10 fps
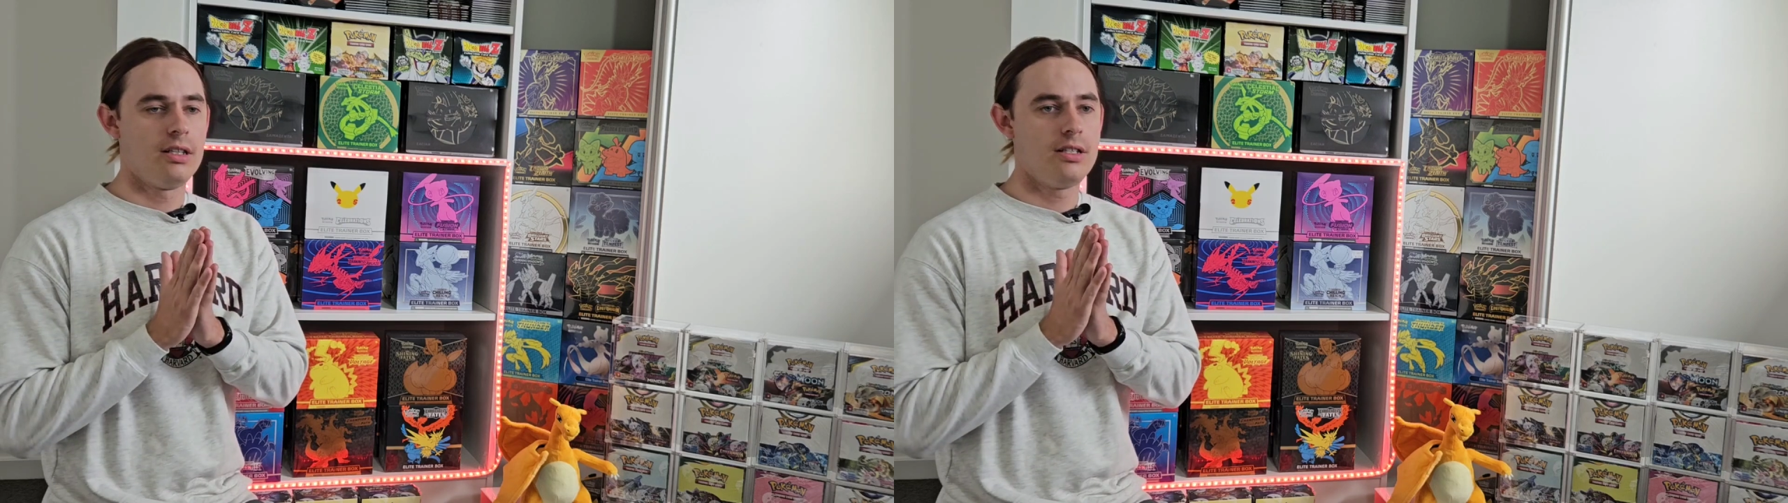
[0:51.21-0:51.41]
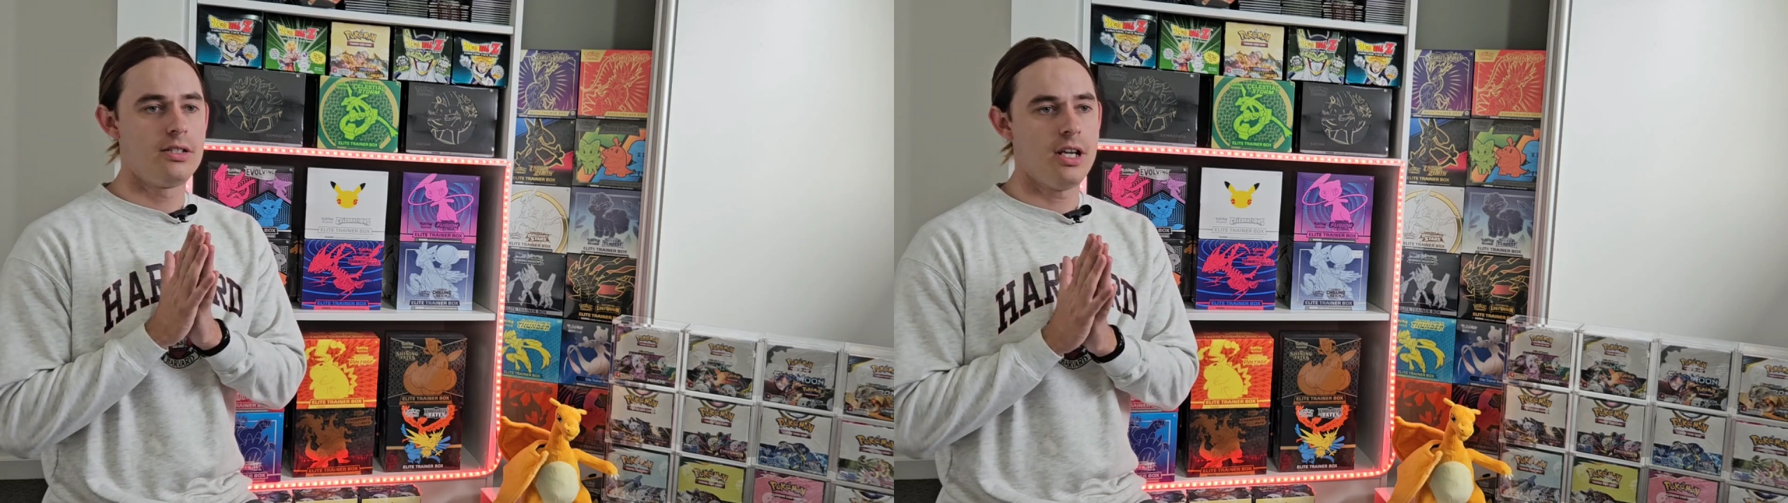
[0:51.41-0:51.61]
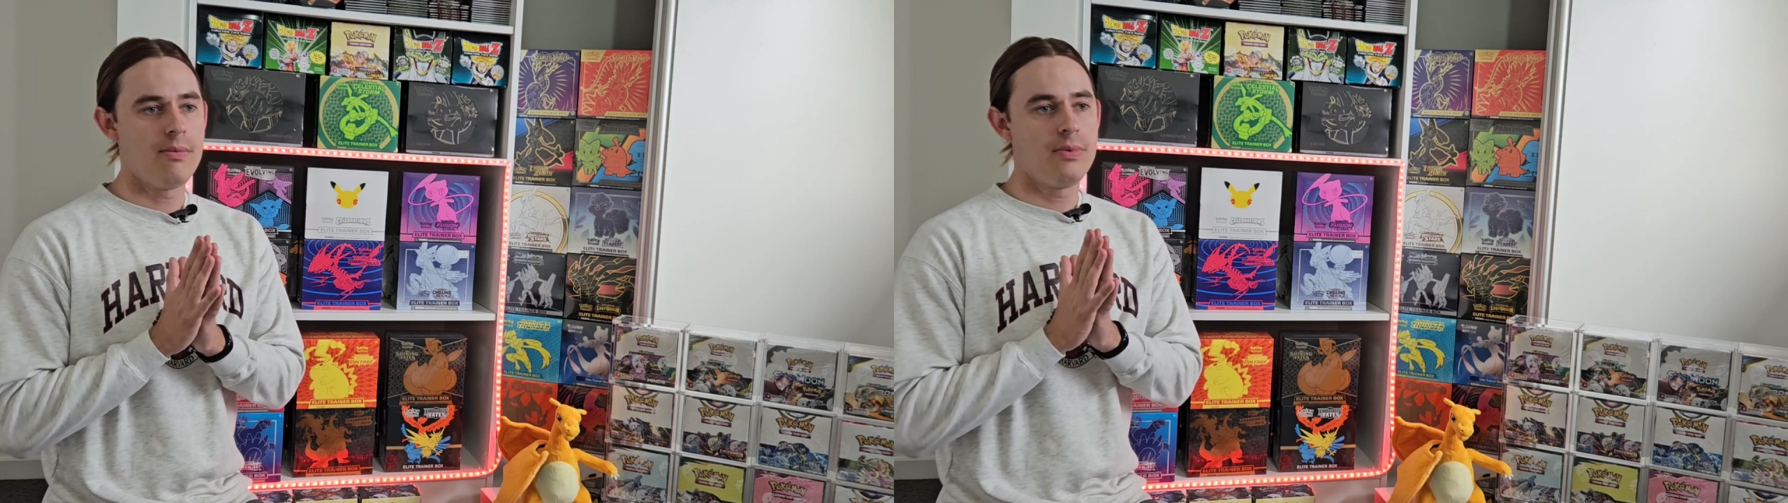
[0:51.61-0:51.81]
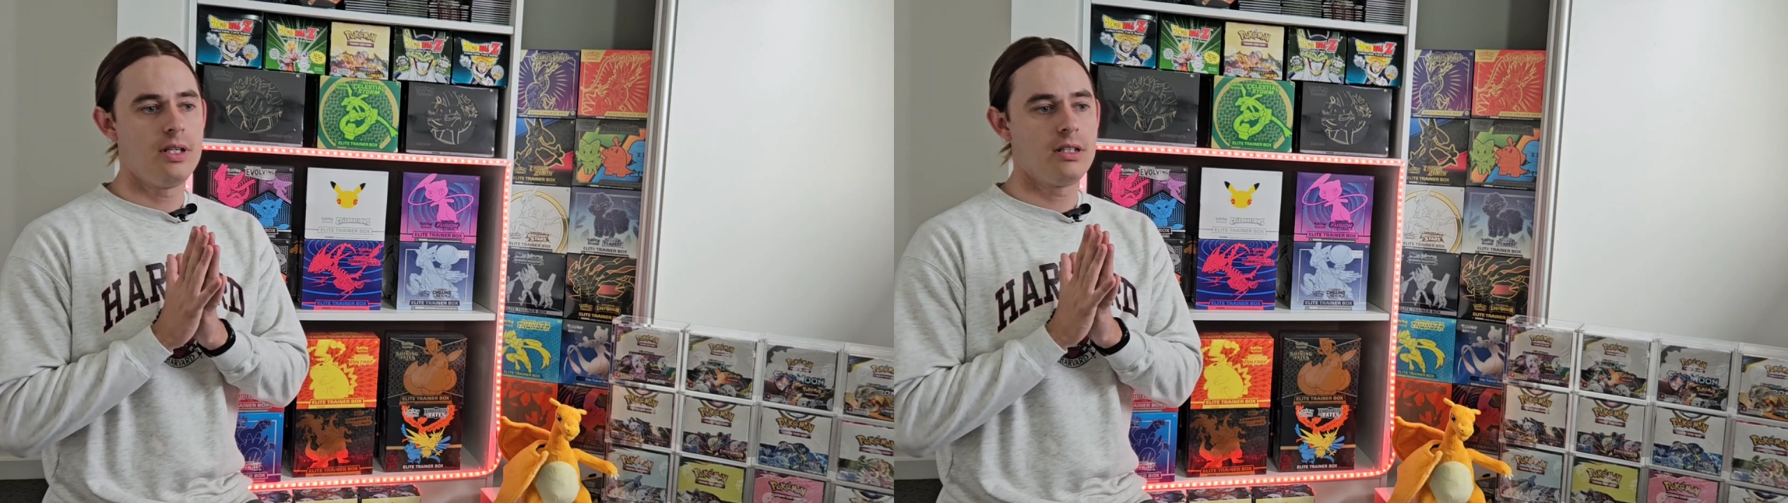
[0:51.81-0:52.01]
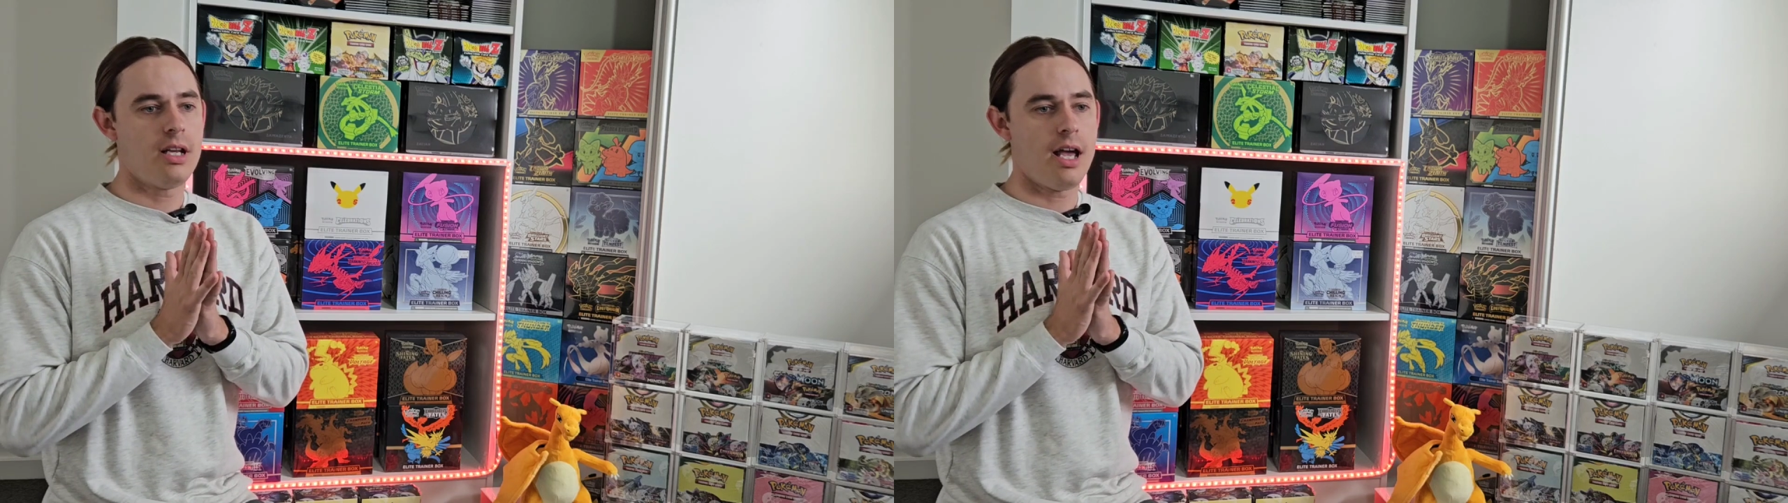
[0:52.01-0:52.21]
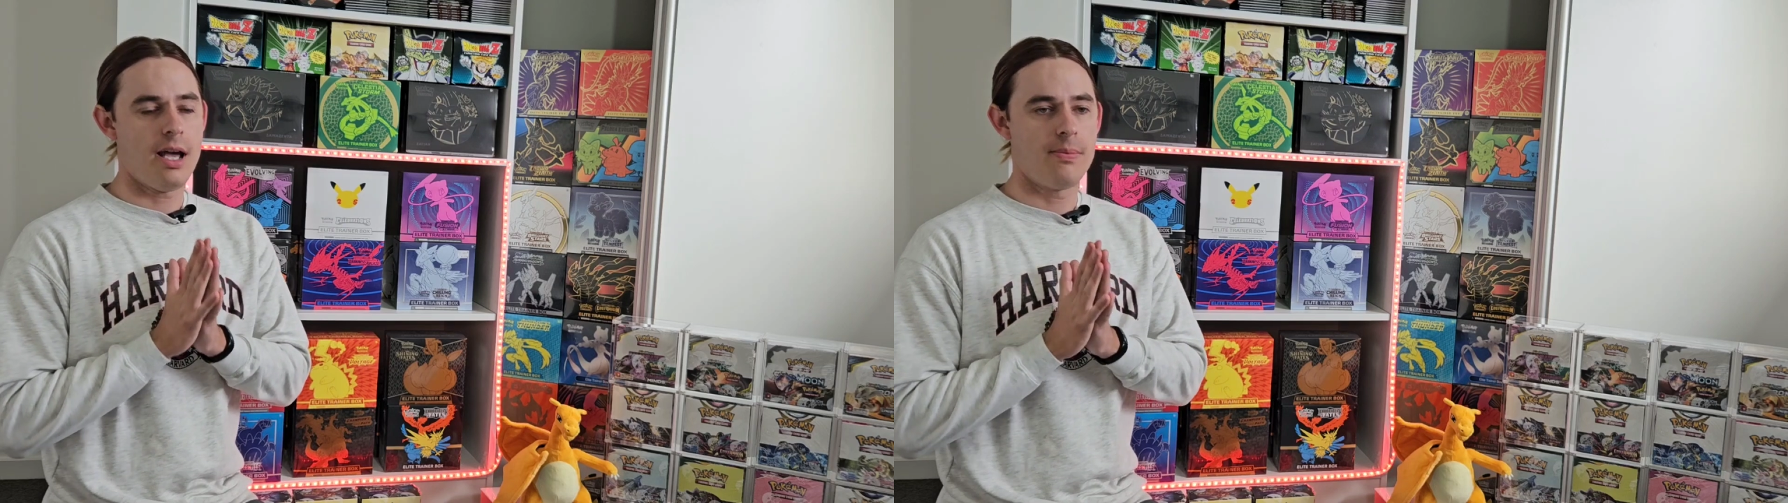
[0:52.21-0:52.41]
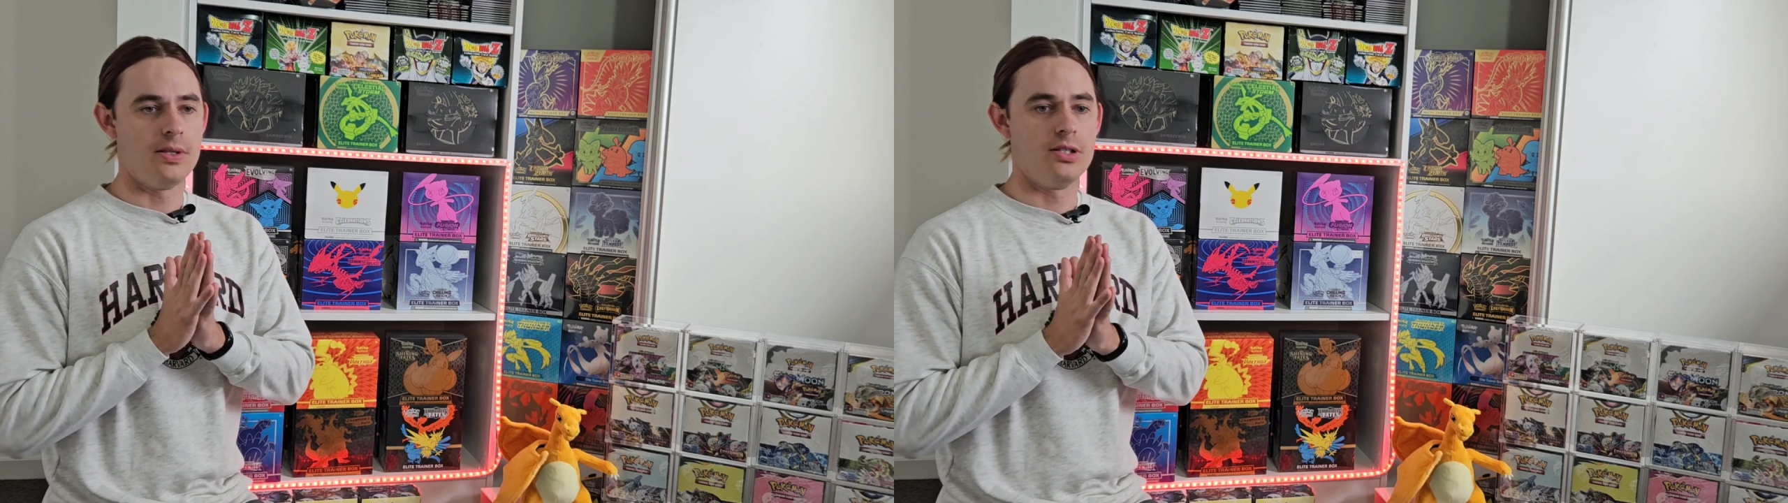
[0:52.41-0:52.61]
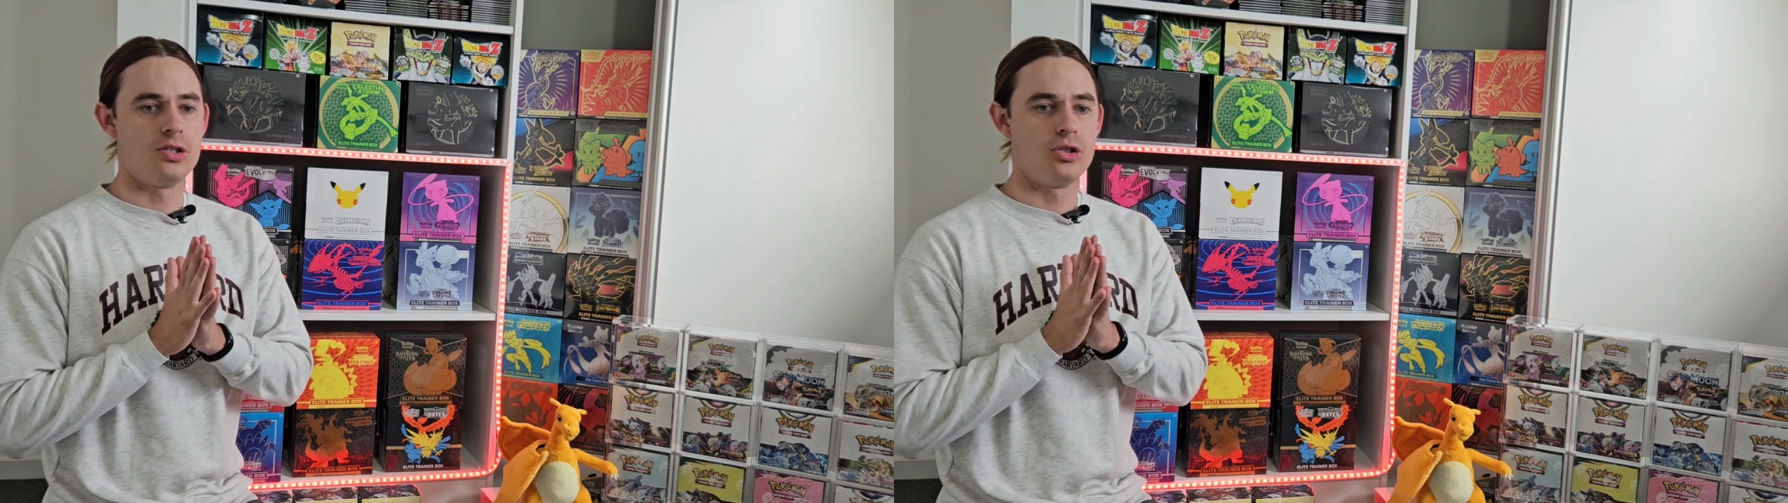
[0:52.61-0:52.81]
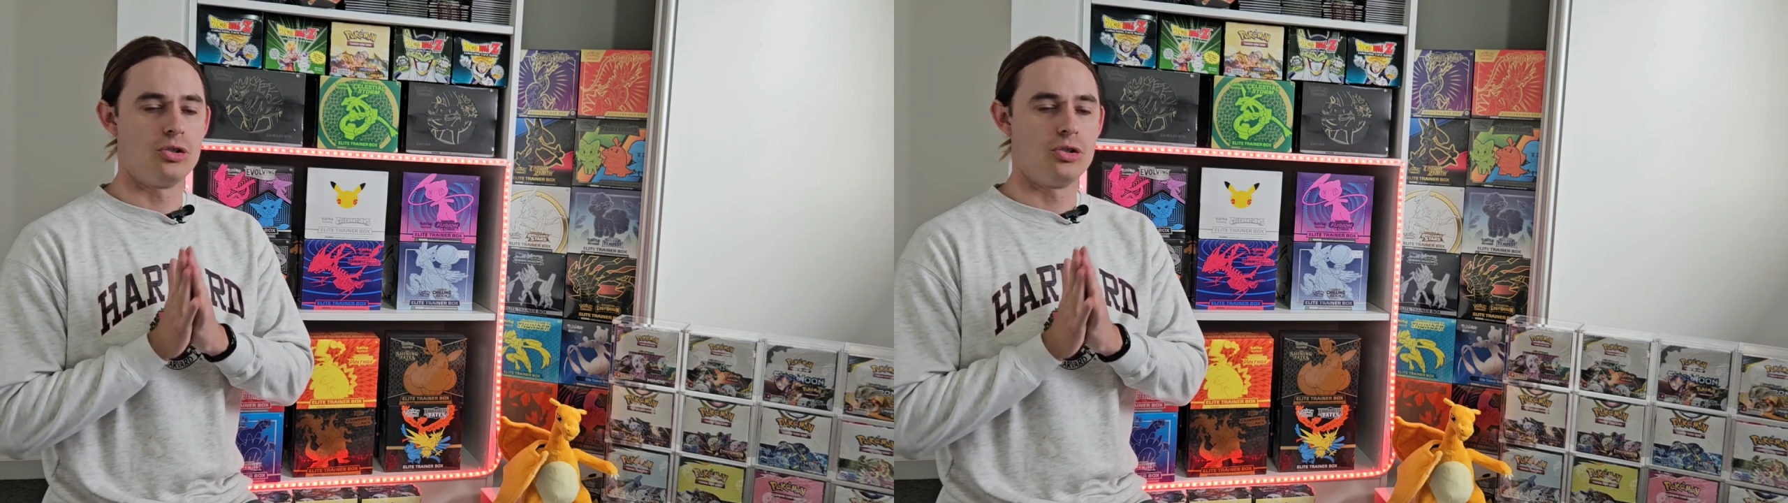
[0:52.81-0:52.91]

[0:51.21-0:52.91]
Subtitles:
there's something that happens